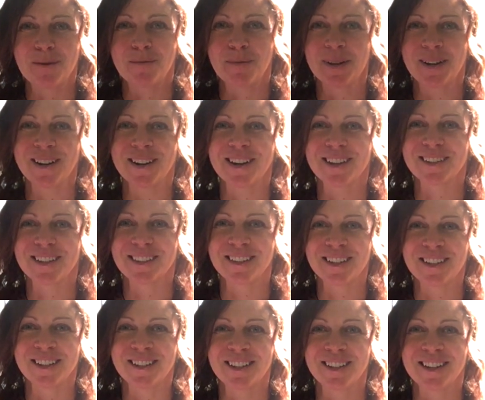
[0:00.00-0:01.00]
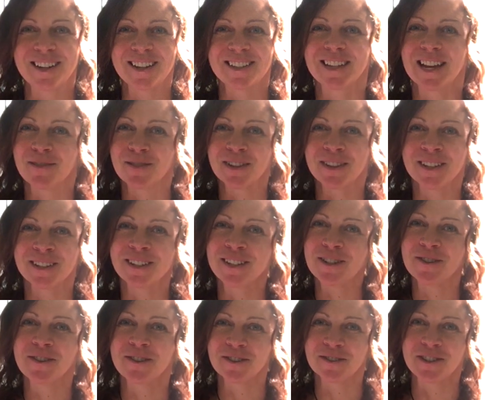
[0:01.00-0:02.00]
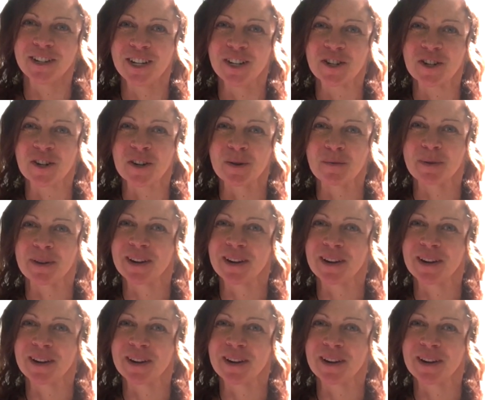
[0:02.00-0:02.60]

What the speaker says: but it has everything to do with your teacher,